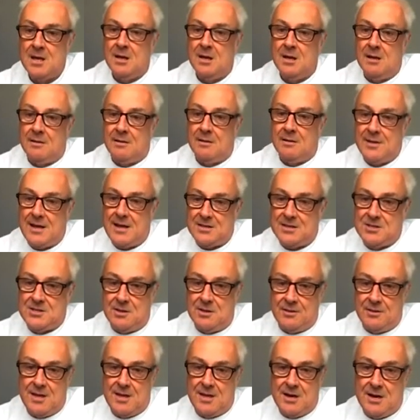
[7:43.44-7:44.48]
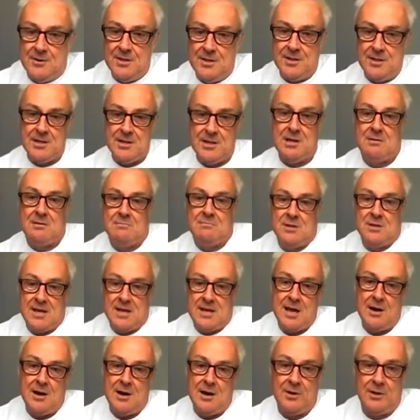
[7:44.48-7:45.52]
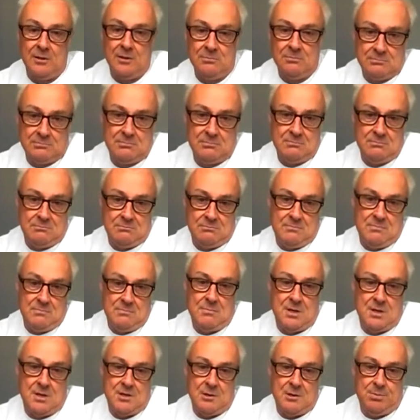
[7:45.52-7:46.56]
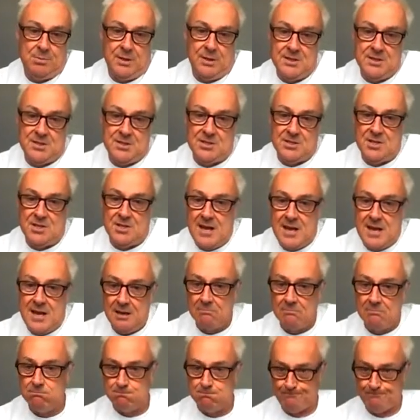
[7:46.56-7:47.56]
That's it there in the aerial. Marketplace is there.